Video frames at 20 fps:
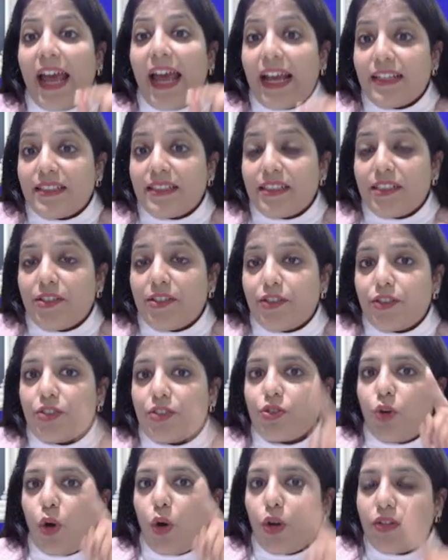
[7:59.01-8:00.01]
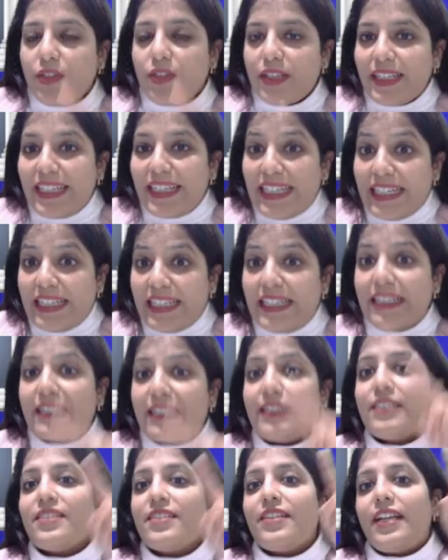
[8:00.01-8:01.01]
as interest on the
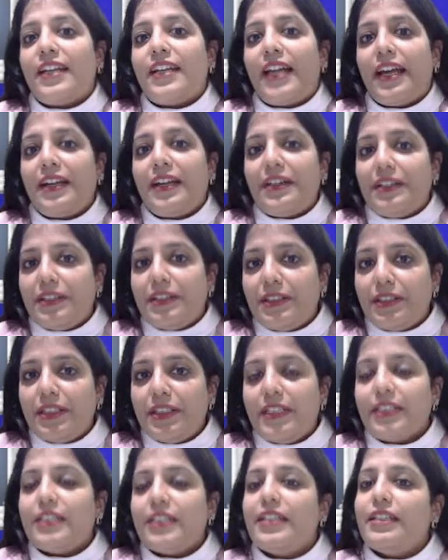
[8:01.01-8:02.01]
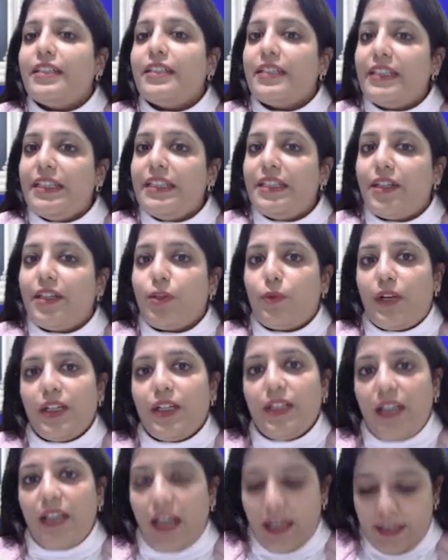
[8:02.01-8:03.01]
interest that I earned in the year
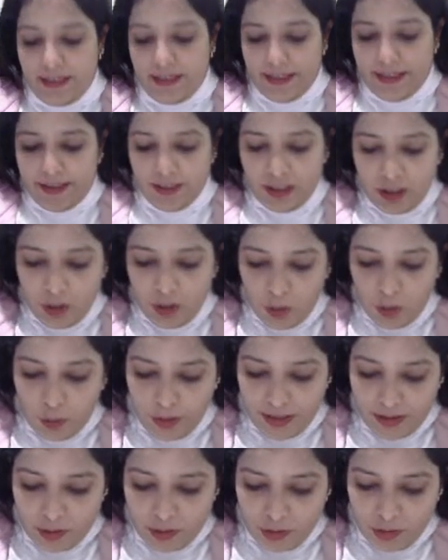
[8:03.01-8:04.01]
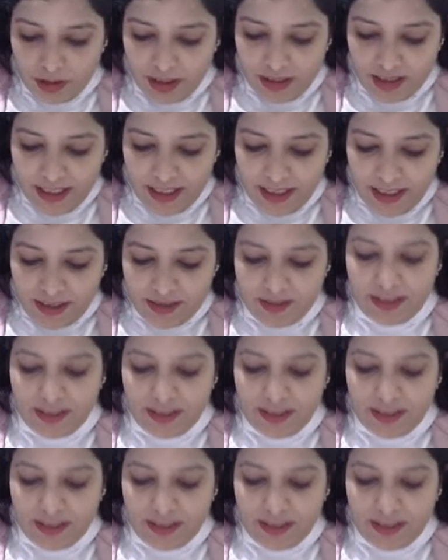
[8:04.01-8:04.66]
100. Okay, so this 10 is